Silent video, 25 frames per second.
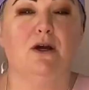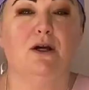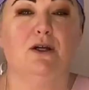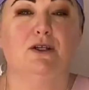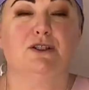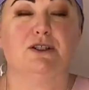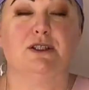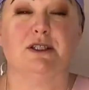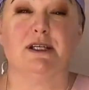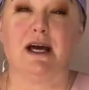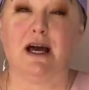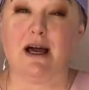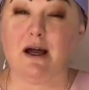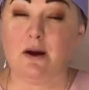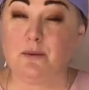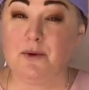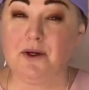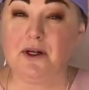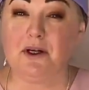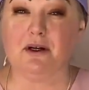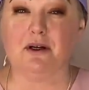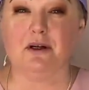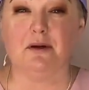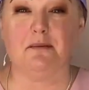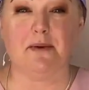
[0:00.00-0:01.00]
So now
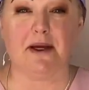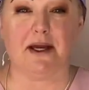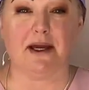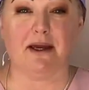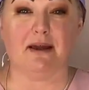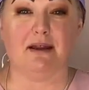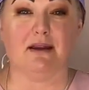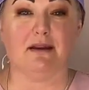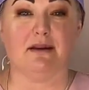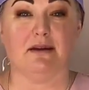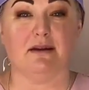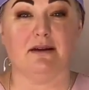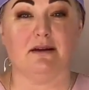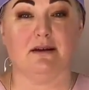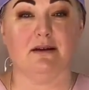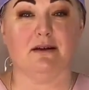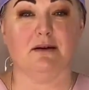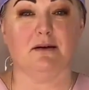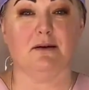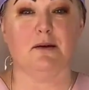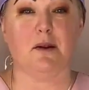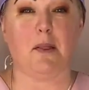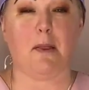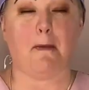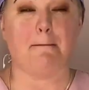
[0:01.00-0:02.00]
we're going to make
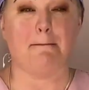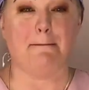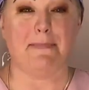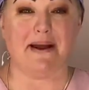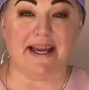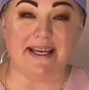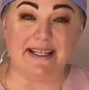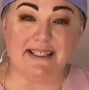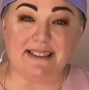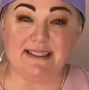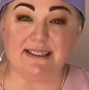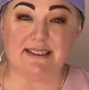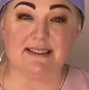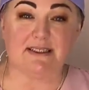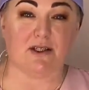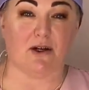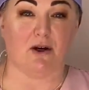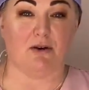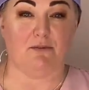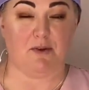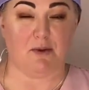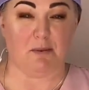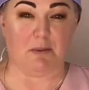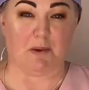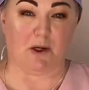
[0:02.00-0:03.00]
the base
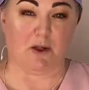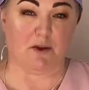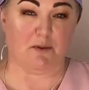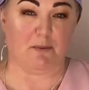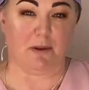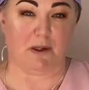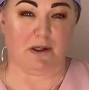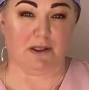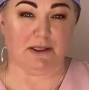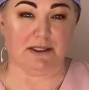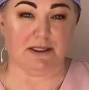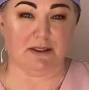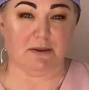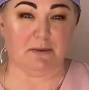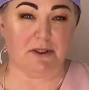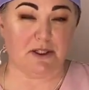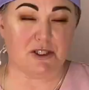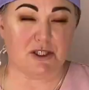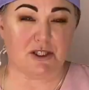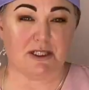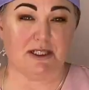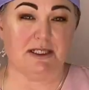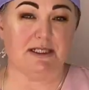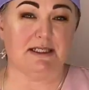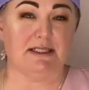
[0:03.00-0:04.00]
of the bath blaster,
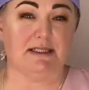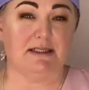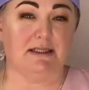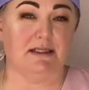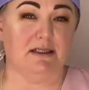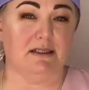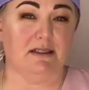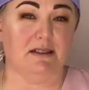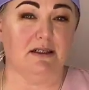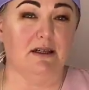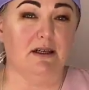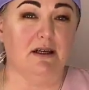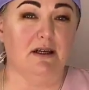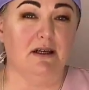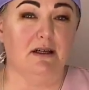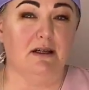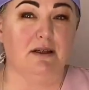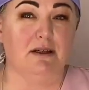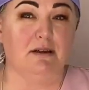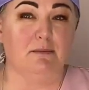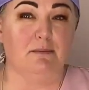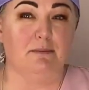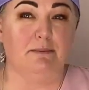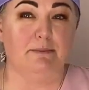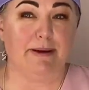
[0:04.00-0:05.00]
which is
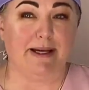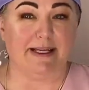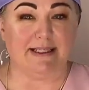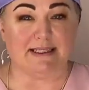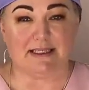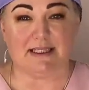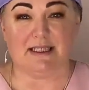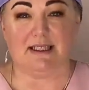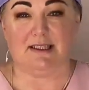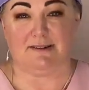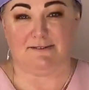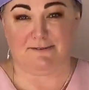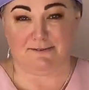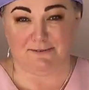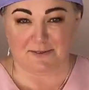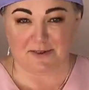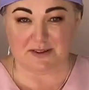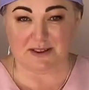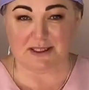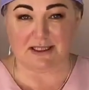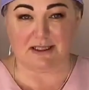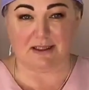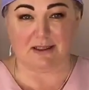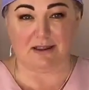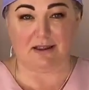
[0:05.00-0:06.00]
basically the
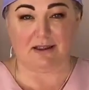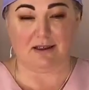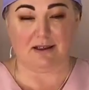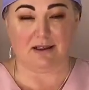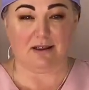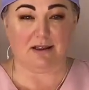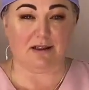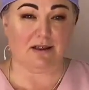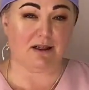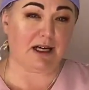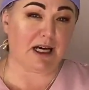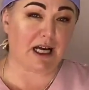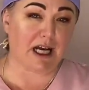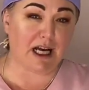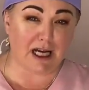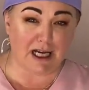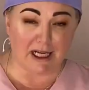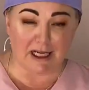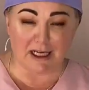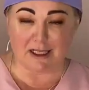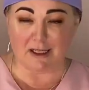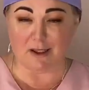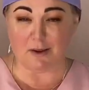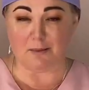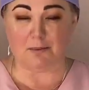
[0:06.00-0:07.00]
fizzing
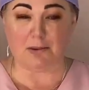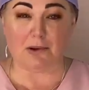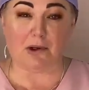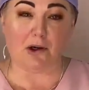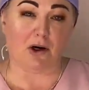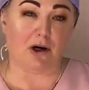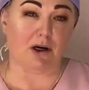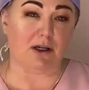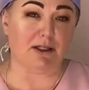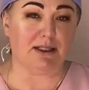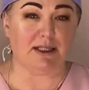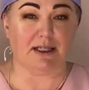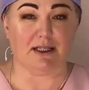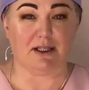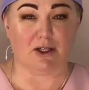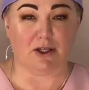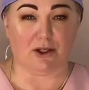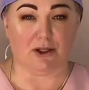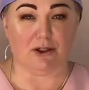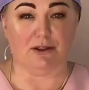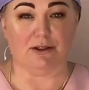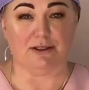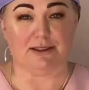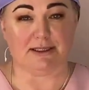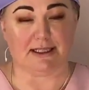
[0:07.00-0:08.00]
color part that
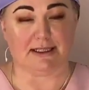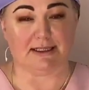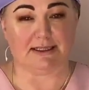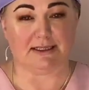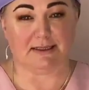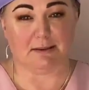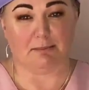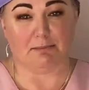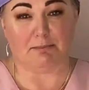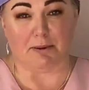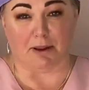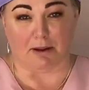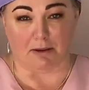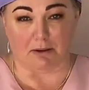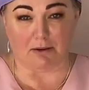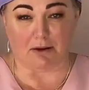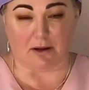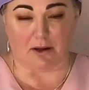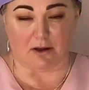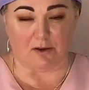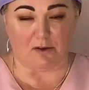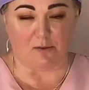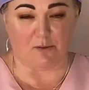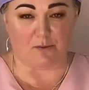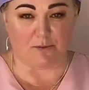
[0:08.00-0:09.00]
goes, that's the bulk
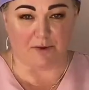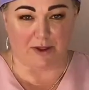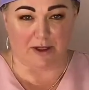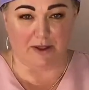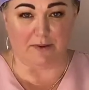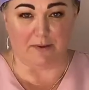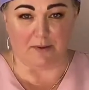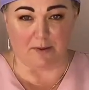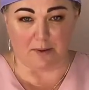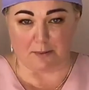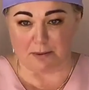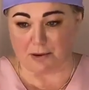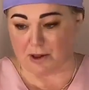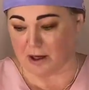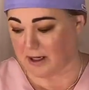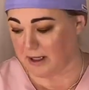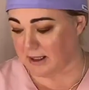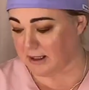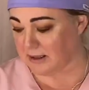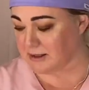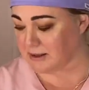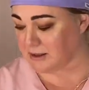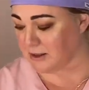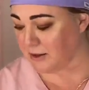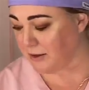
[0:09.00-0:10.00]
of in the
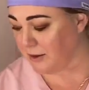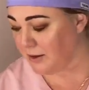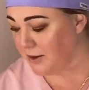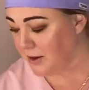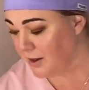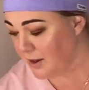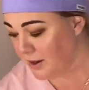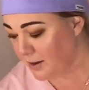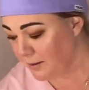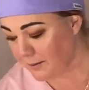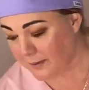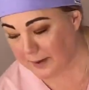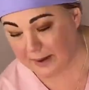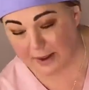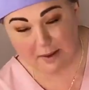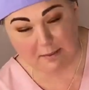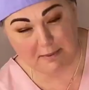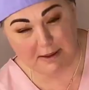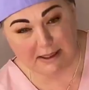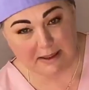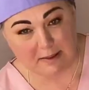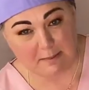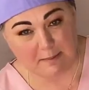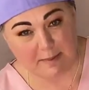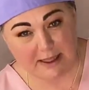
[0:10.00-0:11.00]
product. So we're going to
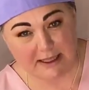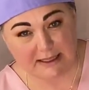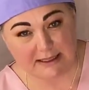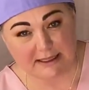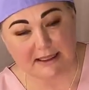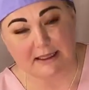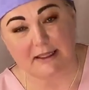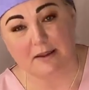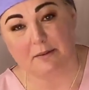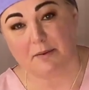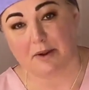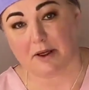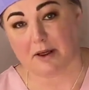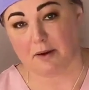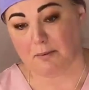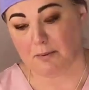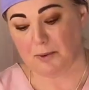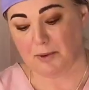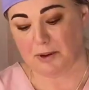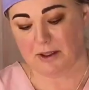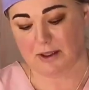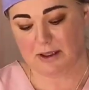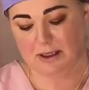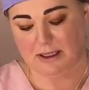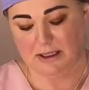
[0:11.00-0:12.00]
make the base, and then we're going to
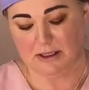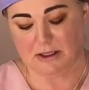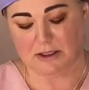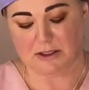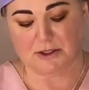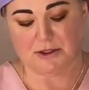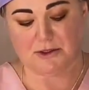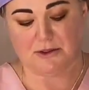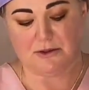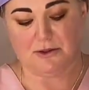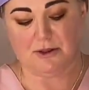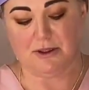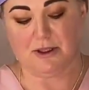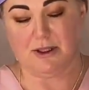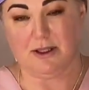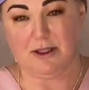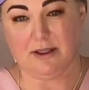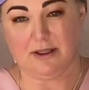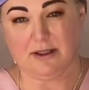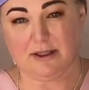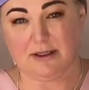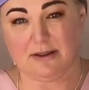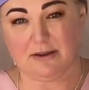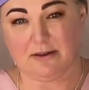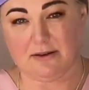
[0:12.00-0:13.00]
put it into
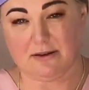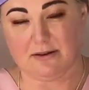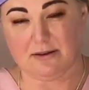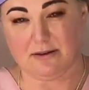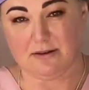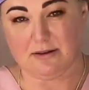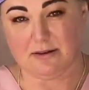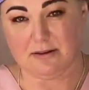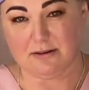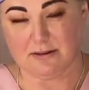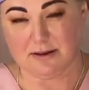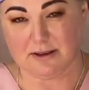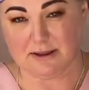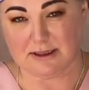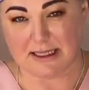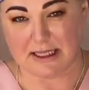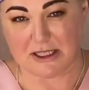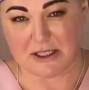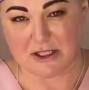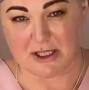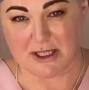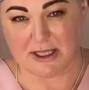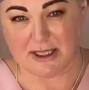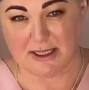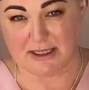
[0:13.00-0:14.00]
the little
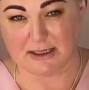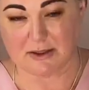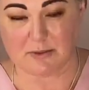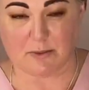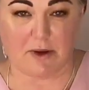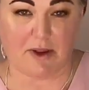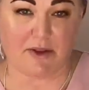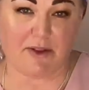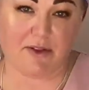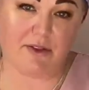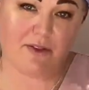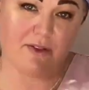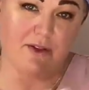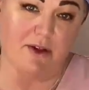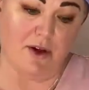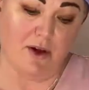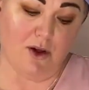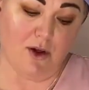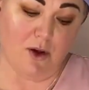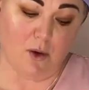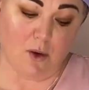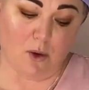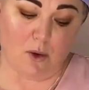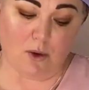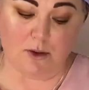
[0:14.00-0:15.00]
sachets with
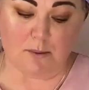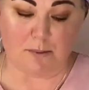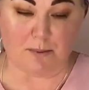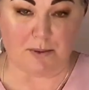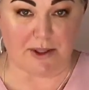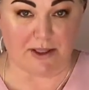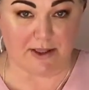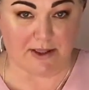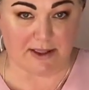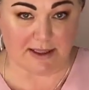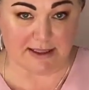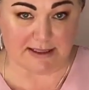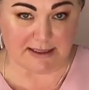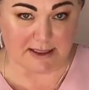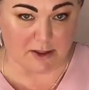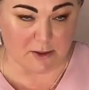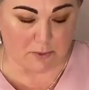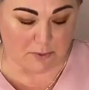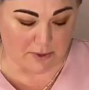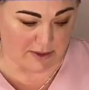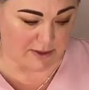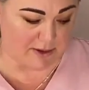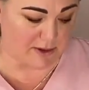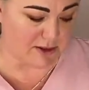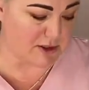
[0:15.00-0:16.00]
all the pretty things that go
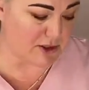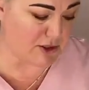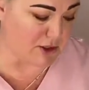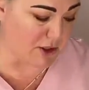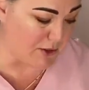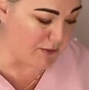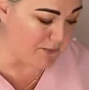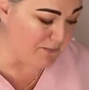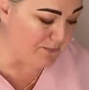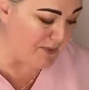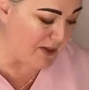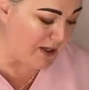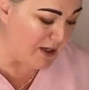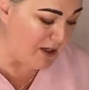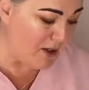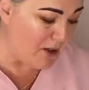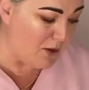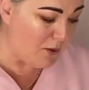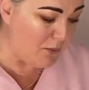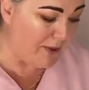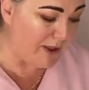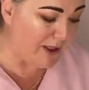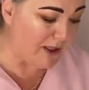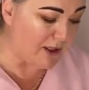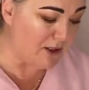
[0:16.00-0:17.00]
with it. So
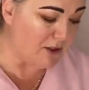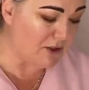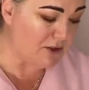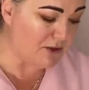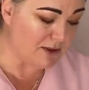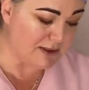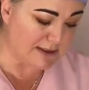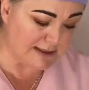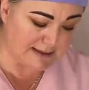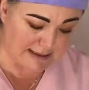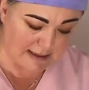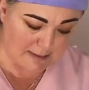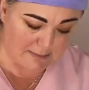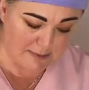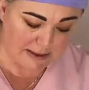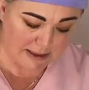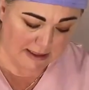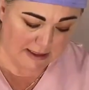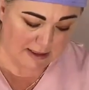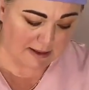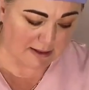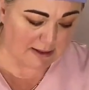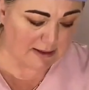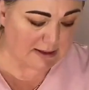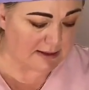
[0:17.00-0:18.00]
we're going to do the same
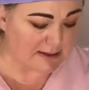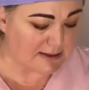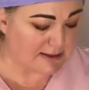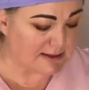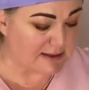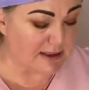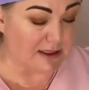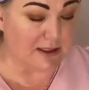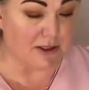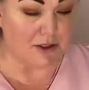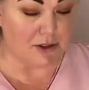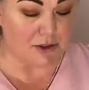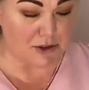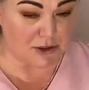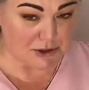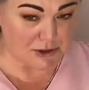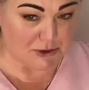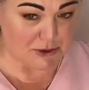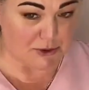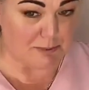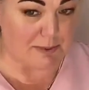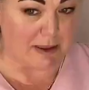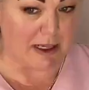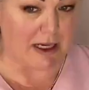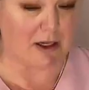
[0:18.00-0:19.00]
again. It's
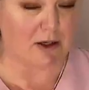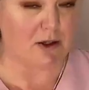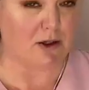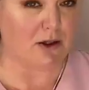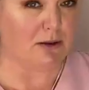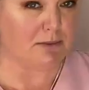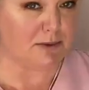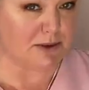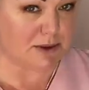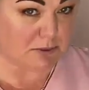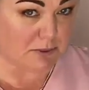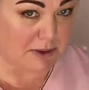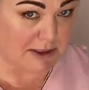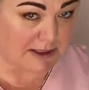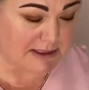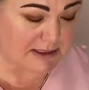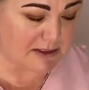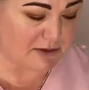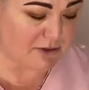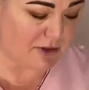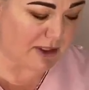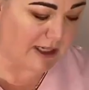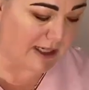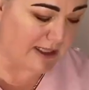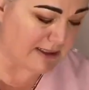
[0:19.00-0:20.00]
2 bicarb to 1
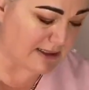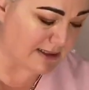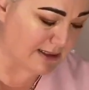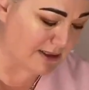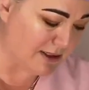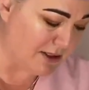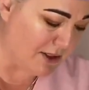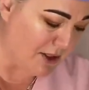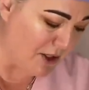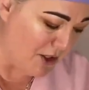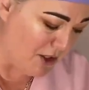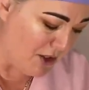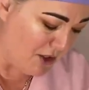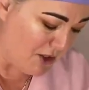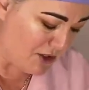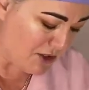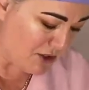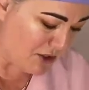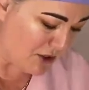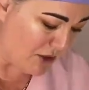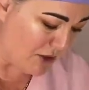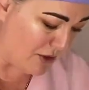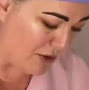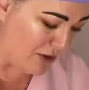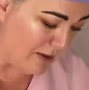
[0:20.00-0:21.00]
citric acid.
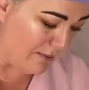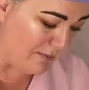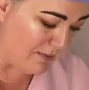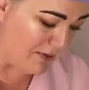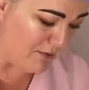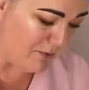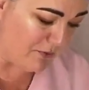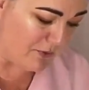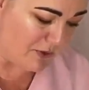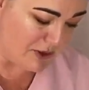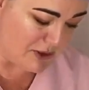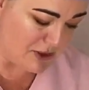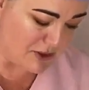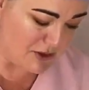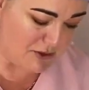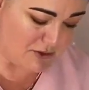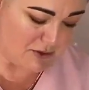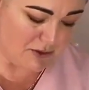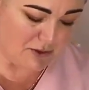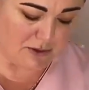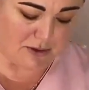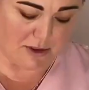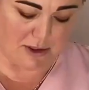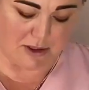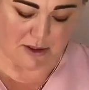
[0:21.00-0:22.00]
So I'm going to first
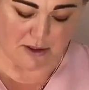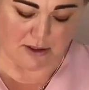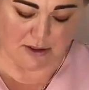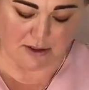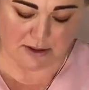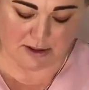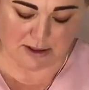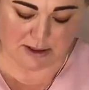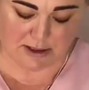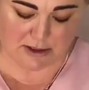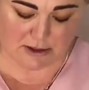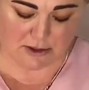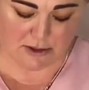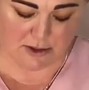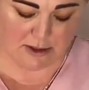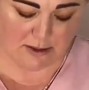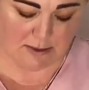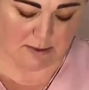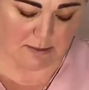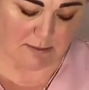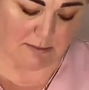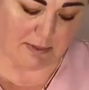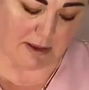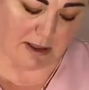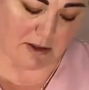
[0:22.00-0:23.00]
do the
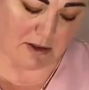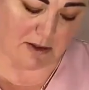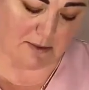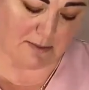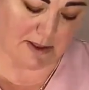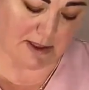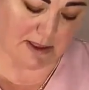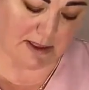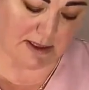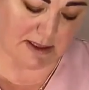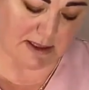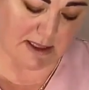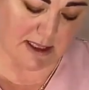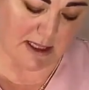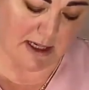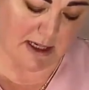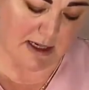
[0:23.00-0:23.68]
sodium bicarbonate.